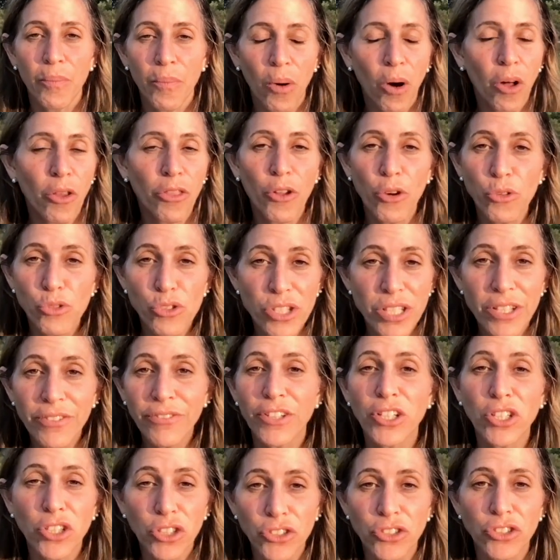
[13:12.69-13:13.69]
although
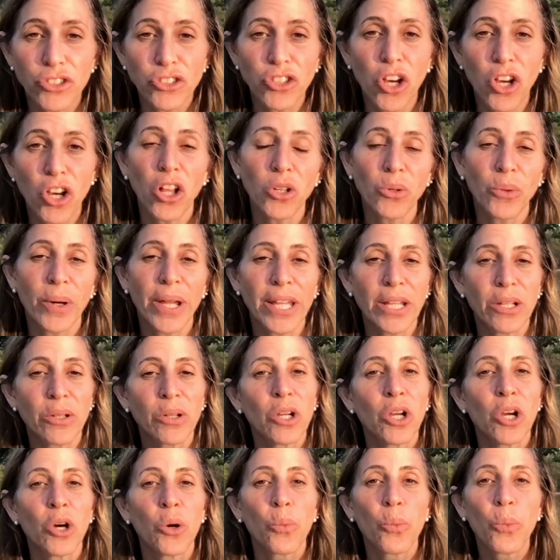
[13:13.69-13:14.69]
difficult to tolerate,
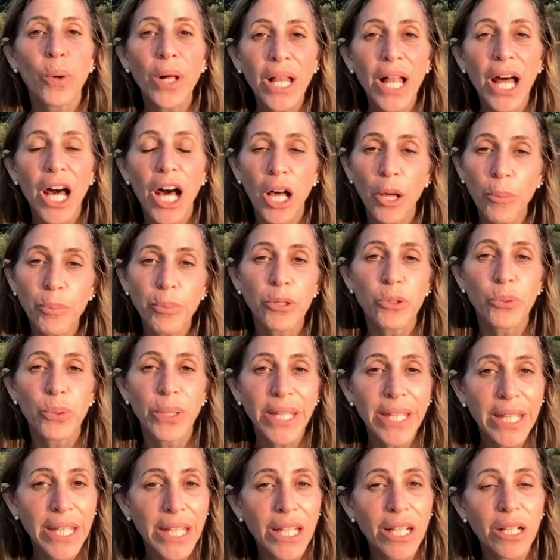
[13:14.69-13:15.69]
will help you
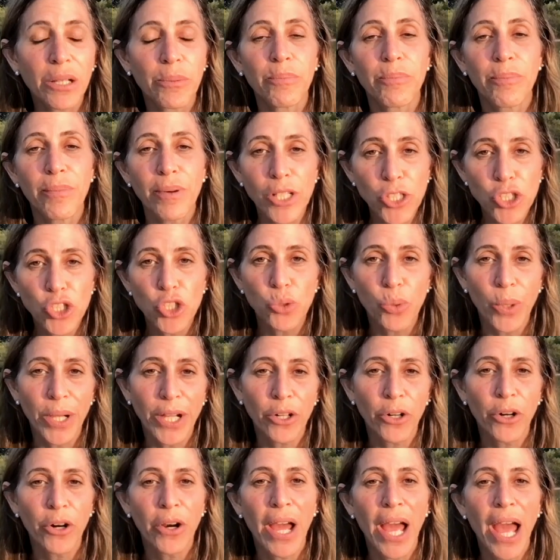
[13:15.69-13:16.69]
heal much
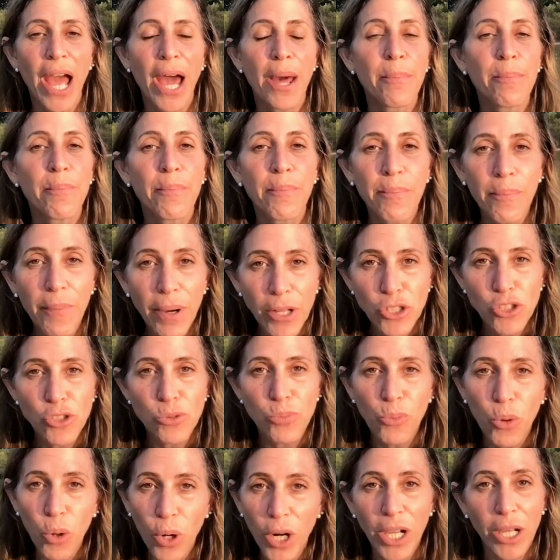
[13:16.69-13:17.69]
quicker and much
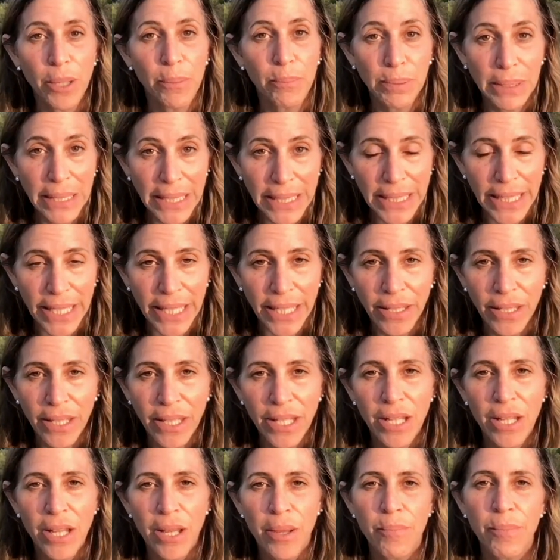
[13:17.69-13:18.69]
more completely,
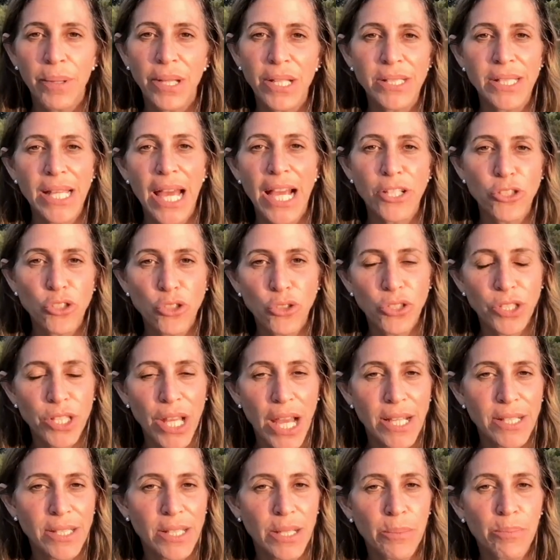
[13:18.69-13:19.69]
because
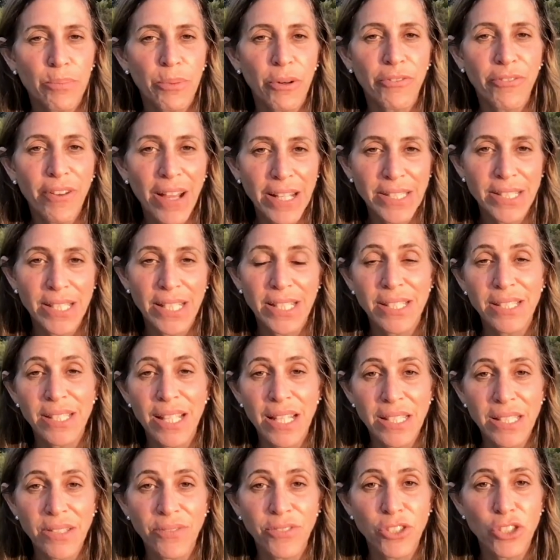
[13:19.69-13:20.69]
exercising prevents
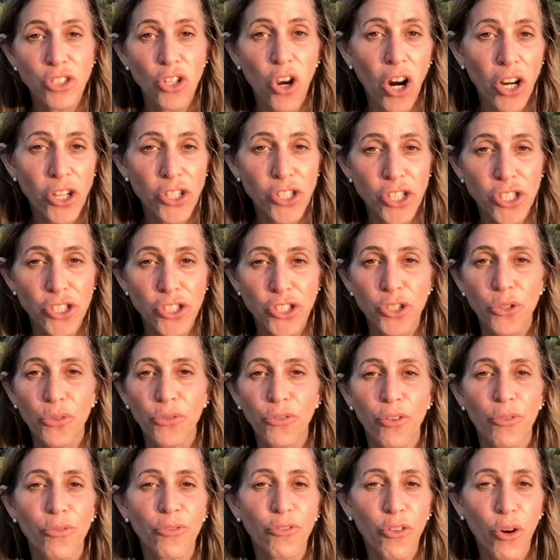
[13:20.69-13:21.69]
excessive scar tissue
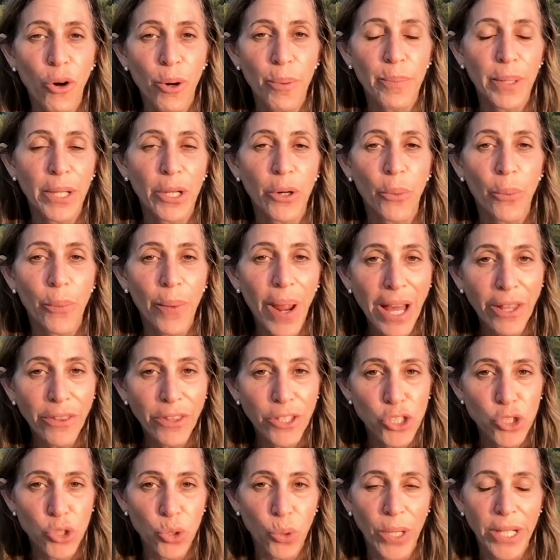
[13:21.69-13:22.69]
from forming around
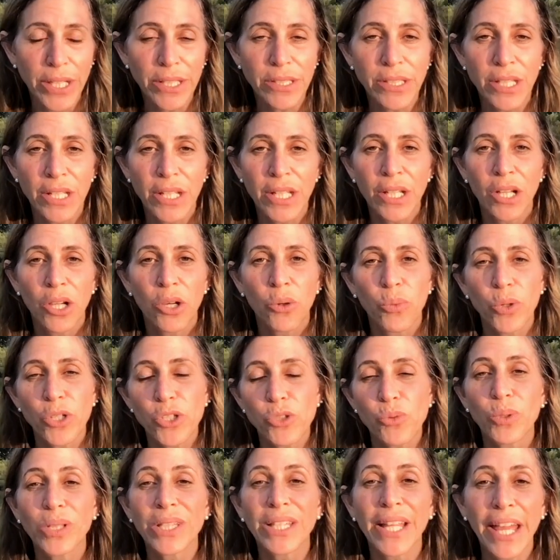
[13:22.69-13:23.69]
the joint,
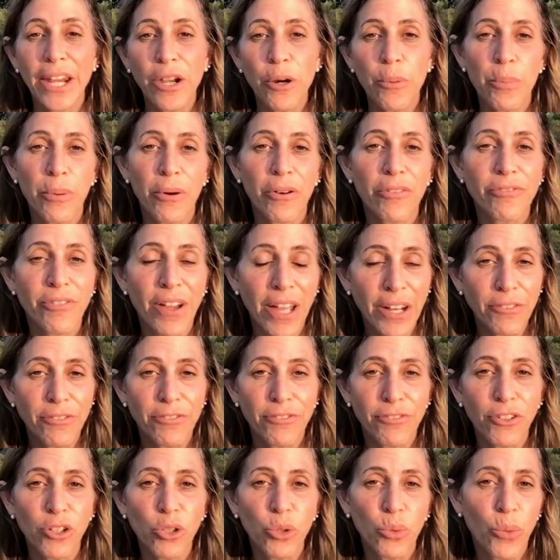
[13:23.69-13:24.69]
which will later prevent
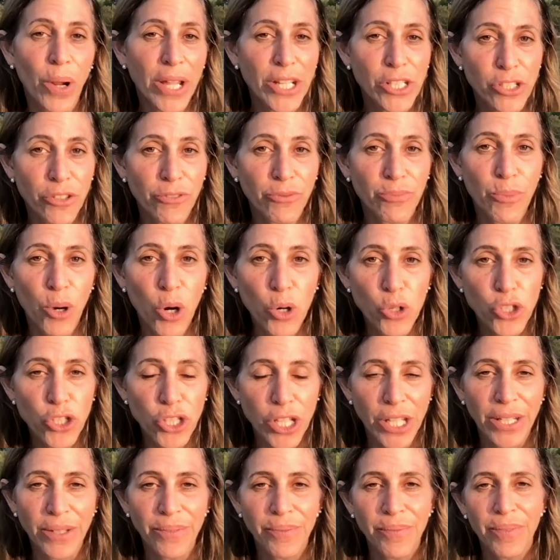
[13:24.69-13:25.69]
full range of
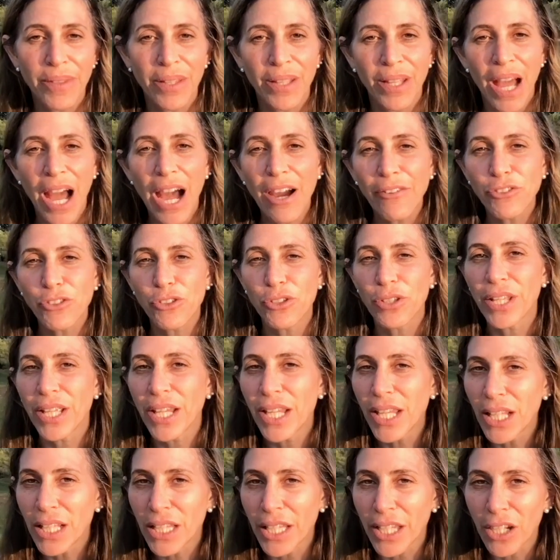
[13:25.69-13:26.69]
motion after the
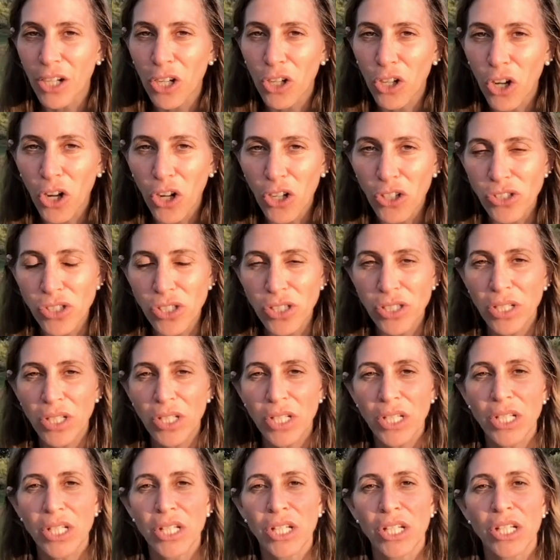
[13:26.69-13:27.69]
healing occurs.
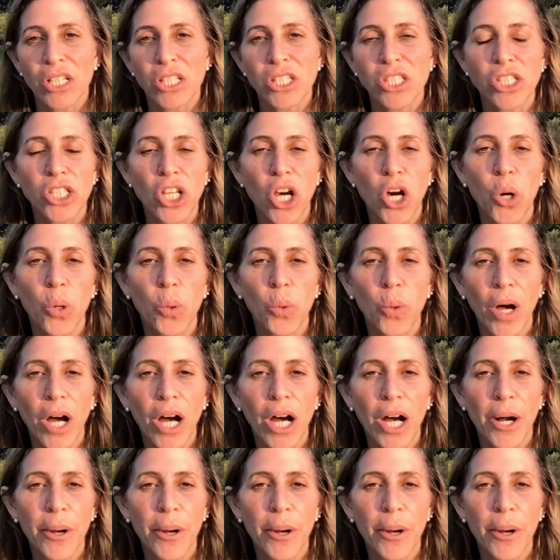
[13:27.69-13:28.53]
So